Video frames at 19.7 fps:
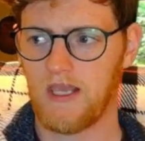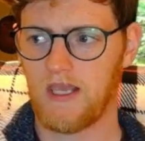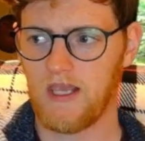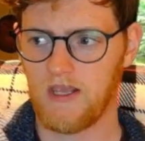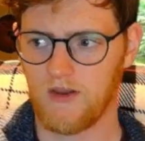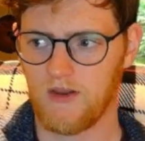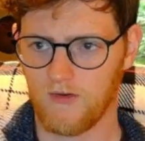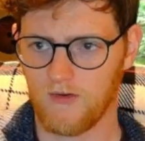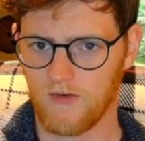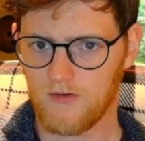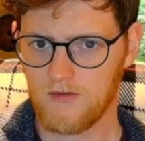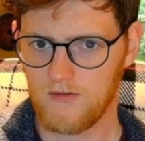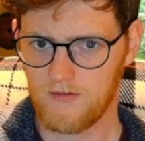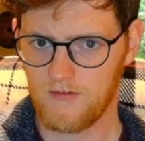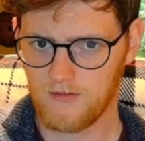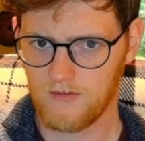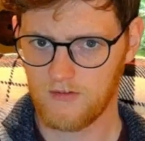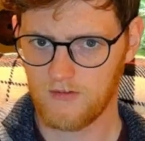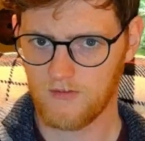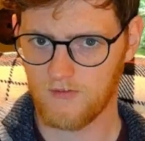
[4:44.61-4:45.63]

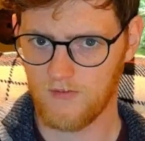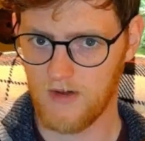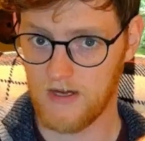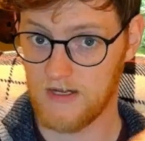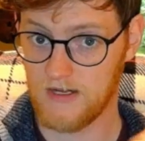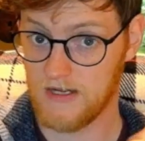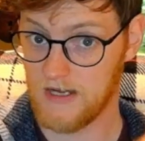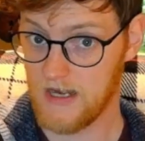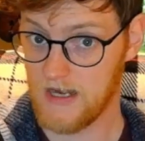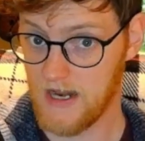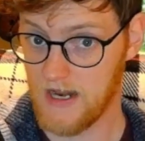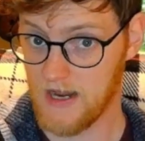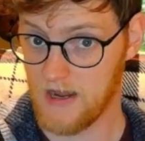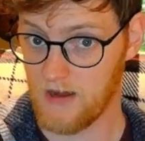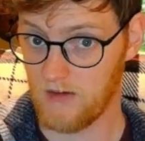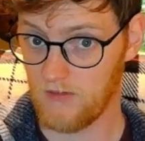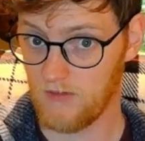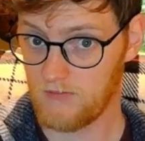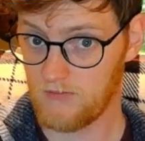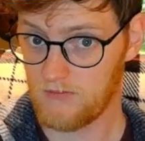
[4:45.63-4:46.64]
here right
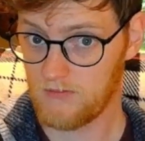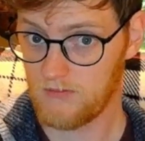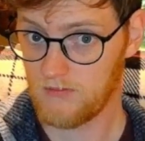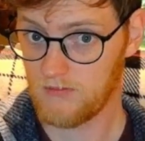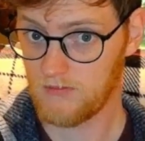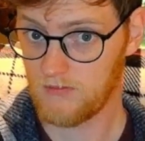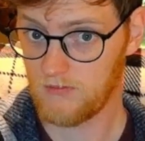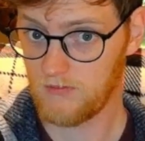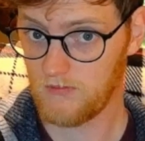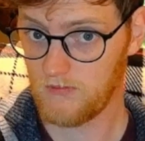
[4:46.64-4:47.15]
now.